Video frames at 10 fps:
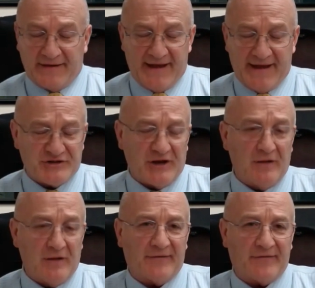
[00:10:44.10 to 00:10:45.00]
The
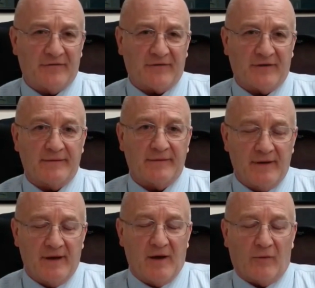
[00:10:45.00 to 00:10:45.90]
HL licensing
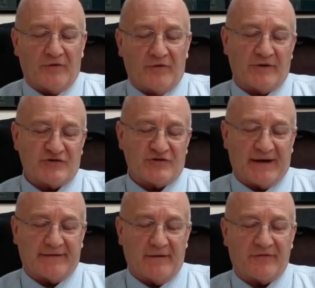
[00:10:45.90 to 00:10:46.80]
also
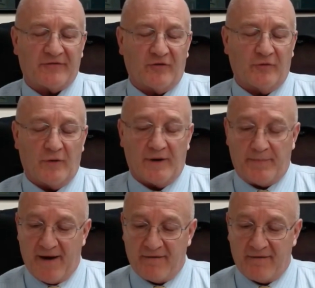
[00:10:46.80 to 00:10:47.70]
attracted us to
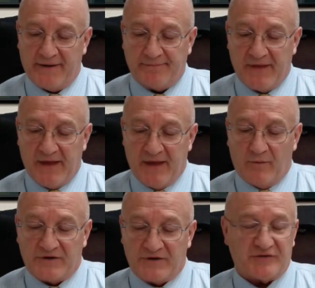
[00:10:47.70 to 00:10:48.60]
Parabit,
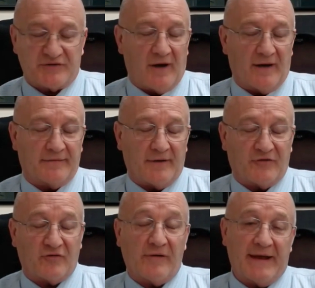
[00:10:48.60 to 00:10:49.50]
which
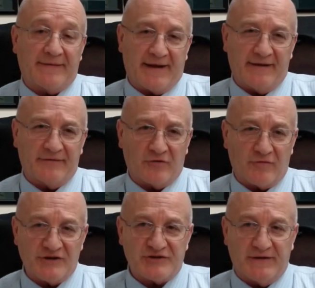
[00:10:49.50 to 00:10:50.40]
does create that
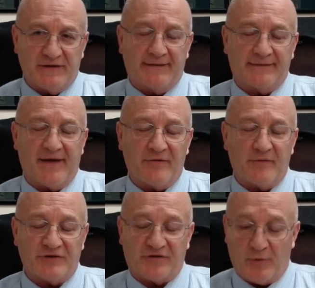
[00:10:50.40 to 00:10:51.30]
integration that
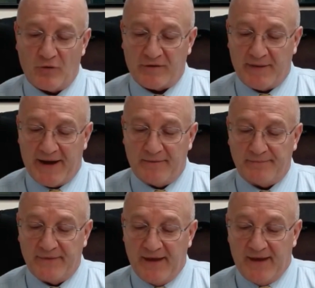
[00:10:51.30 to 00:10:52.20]
Kevin just spoke
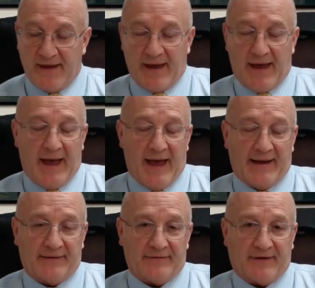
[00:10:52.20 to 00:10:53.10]
about,
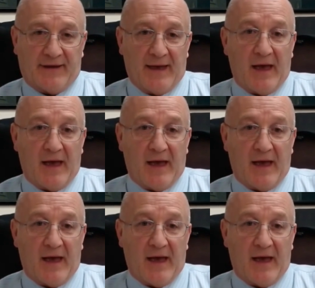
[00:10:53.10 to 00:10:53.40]
and